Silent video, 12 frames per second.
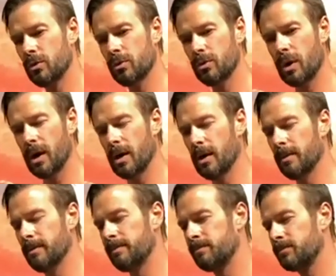
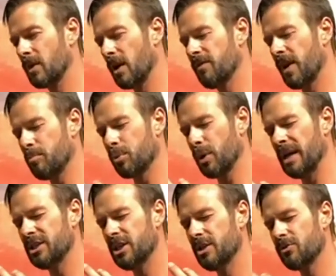a
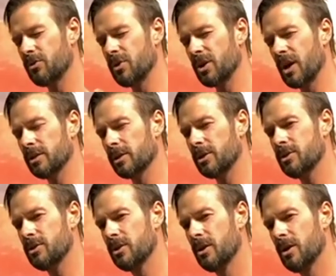vibration through the colors,